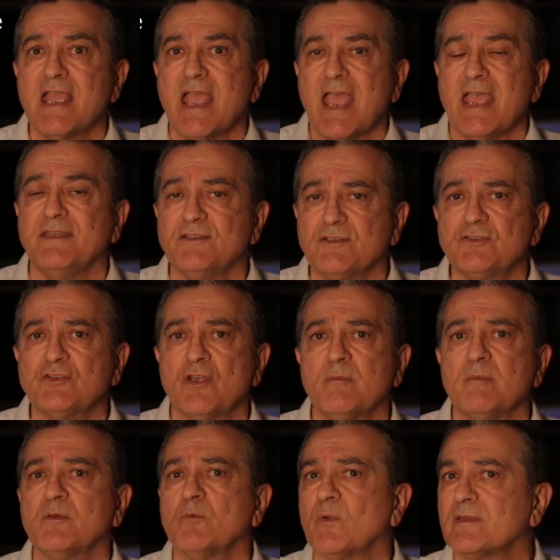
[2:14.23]
and
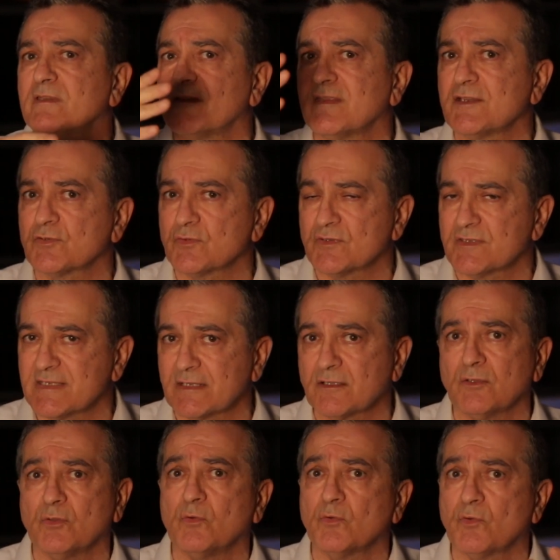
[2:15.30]
determine whether they should
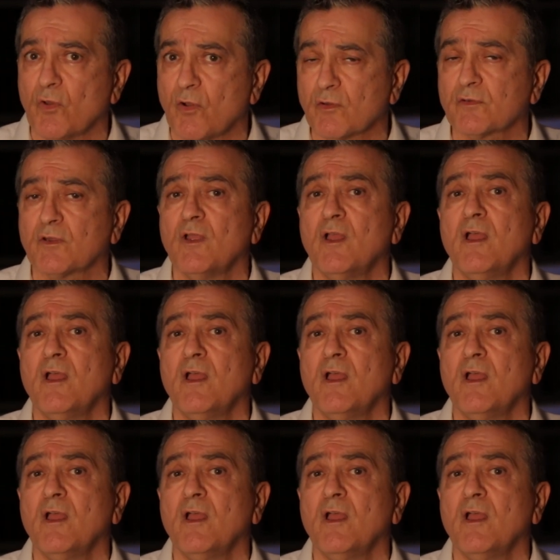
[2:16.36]
settle or not.